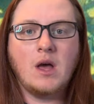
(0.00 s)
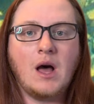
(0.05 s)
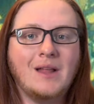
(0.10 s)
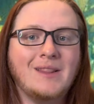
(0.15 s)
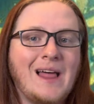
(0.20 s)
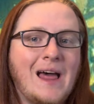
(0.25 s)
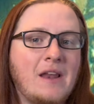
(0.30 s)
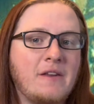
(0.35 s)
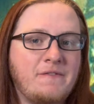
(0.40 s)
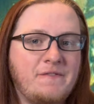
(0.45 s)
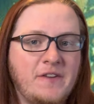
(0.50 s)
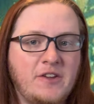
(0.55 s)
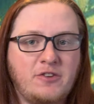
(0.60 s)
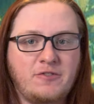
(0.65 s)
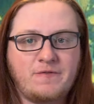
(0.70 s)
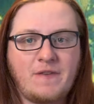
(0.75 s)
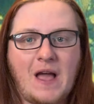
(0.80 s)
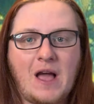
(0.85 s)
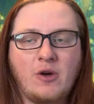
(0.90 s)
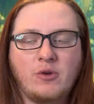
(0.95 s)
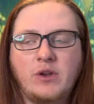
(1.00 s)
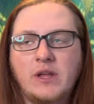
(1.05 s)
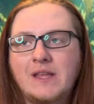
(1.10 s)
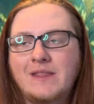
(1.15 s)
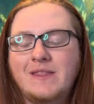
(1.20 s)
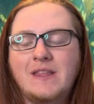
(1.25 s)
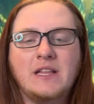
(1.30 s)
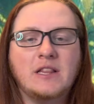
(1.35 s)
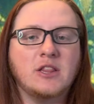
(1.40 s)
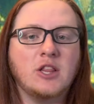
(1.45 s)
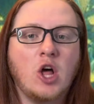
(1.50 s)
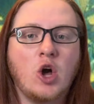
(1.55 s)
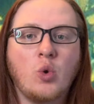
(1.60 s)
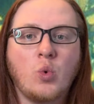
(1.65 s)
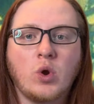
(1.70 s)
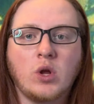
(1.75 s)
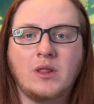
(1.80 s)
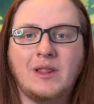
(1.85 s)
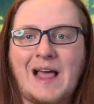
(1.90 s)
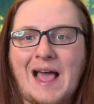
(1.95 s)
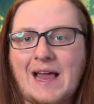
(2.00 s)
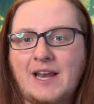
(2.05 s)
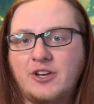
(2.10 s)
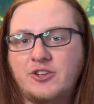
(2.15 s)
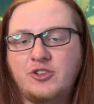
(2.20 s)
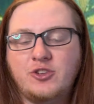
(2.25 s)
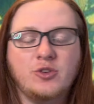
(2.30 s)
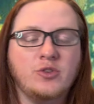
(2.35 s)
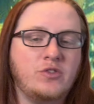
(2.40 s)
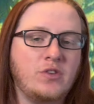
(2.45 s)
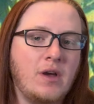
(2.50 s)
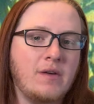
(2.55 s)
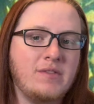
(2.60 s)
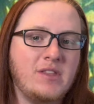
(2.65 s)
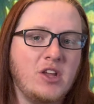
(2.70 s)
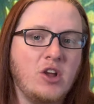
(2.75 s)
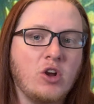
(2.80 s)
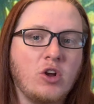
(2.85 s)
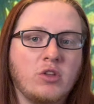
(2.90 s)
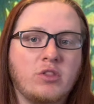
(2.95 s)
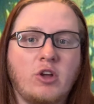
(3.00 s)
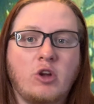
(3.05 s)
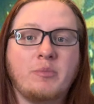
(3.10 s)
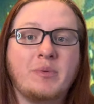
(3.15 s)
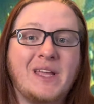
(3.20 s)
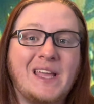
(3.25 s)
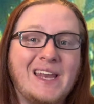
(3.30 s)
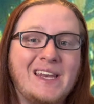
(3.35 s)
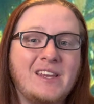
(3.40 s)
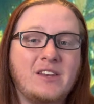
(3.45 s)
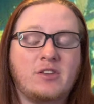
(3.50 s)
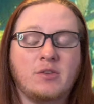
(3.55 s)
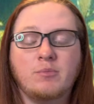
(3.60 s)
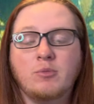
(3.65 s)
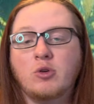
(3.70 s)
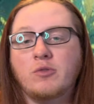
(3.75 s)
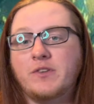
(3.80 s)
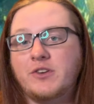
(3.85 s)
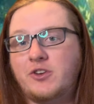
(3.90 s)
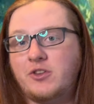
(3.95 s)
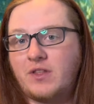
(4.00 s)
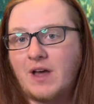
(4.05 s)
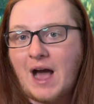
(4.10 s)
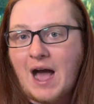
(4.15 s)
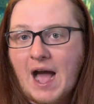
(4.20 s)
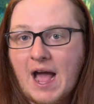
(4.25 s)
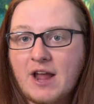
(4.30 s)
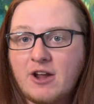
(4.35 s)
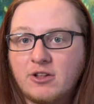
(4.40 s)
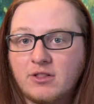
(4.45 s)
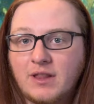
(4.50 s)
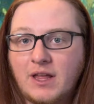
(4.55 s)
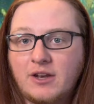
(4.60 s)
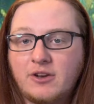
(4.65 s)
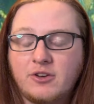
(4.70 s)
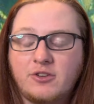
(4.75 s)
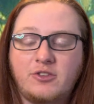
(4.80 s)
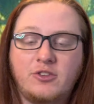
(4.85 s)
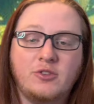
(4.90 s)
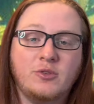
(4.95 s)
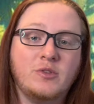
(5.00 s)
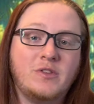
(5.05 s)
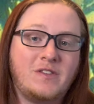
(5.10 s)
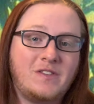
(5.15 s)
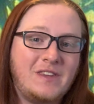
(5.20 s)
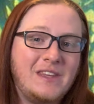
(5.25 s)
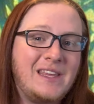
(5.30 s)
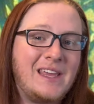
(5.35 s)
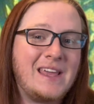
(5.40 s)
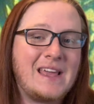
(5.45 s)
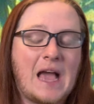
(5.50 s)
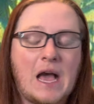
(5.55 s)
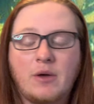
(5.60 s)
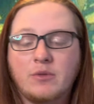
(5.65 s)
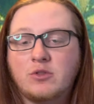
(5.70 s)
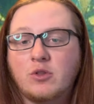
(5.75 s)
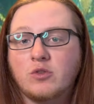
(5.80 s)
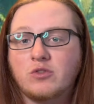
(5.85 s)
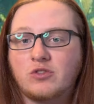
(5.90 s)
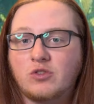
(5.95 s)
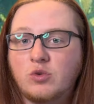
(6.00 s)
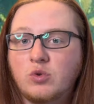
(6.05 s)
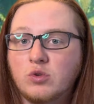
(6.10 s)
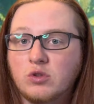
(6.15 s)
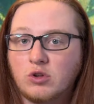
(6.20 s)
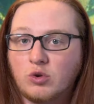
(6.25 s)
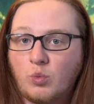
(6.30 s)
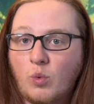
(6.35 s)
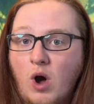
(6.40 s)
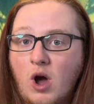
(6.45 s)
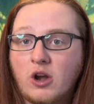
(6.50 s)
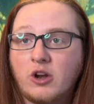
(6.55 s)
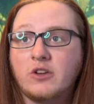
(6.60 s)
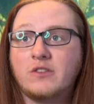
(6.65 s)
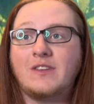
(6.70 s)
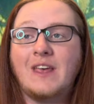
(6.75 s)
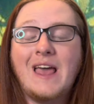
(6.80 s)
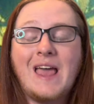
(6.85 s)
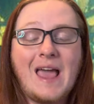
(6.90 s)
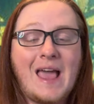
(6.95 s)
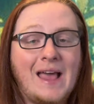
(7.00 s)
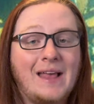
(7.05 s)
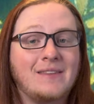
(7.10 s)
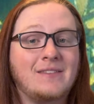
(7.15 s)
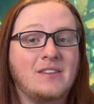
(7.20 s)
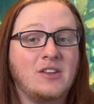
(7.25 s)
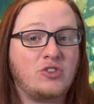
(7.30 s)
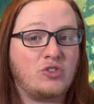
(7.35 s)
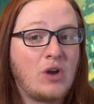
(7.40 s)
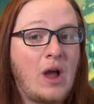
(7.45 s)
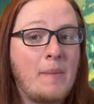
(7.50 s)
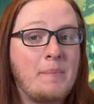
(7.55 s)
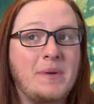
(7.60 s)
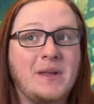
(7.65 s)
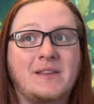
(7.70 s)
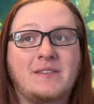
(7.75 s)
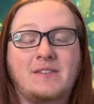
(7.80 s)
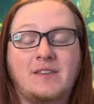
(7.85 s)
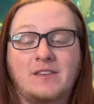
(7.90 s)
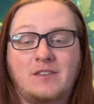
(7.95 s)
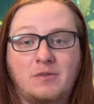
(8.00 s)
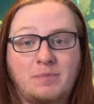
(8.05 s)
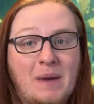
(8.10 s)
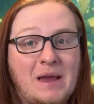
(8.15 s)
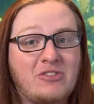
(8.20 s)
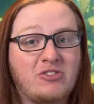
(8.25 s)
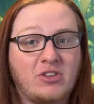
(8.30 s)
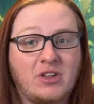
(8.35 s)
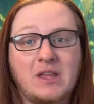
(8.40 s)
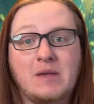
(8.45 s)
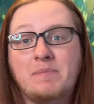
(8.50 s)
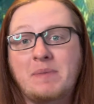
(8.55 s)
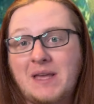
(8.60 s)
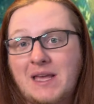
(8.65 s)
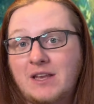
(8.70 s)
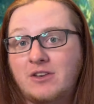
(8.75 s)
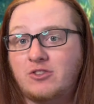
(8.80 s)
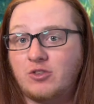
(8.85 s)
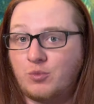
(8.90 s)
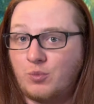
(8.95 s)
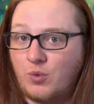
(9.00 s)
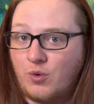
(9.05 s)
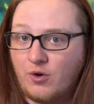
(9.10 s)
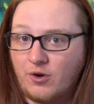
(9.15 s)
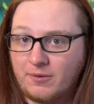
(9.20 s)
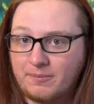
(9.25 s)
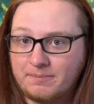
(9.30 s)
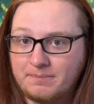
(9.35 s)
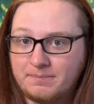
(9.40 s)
A lot of fish found in the lower latitudes of the Earth are beginning to move into the higher latitudes, seeking out those cooler waters as the tropics especially begin to warm.